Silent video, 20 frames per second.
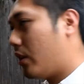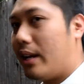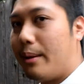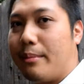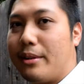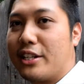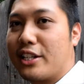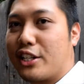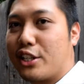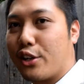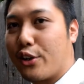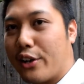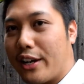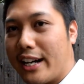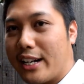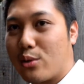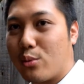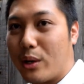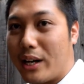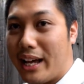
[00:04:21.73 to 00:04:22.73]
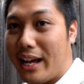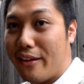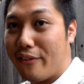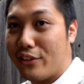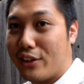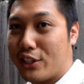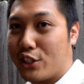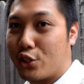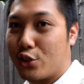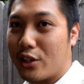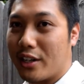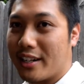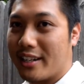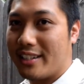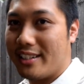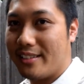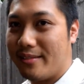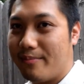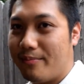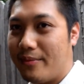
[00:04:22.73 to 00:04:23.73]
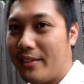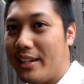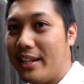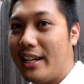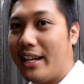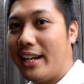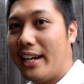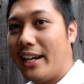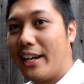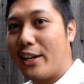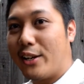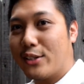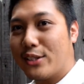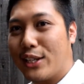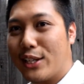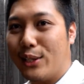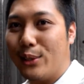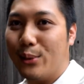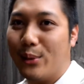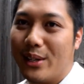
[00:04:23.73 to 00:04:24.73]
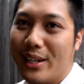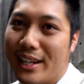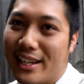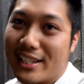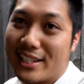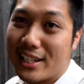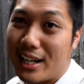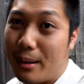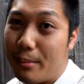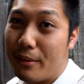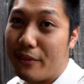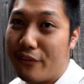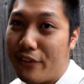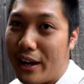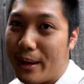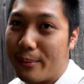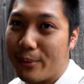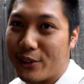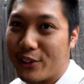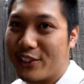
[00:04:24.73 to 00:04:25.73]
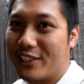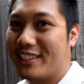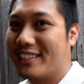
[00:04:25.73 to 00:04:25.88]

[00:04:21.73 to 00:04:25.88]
let me just show you guys what I have in the trunk. Here's a clue, it's carbon fiber.